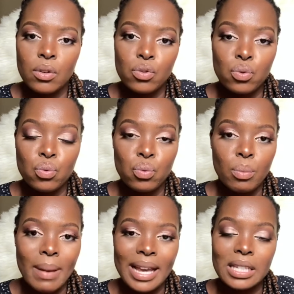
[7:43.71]
to
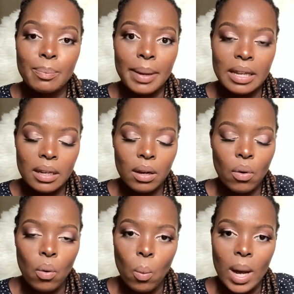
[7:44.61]
my spending
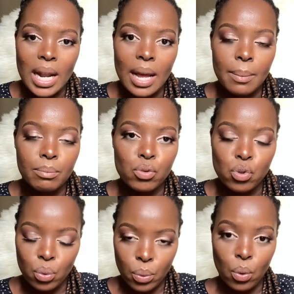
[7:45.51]
or what I'm
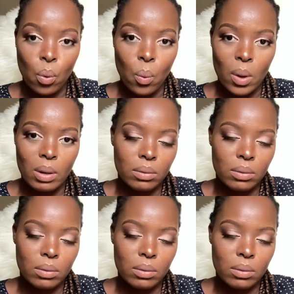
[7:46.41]
doing or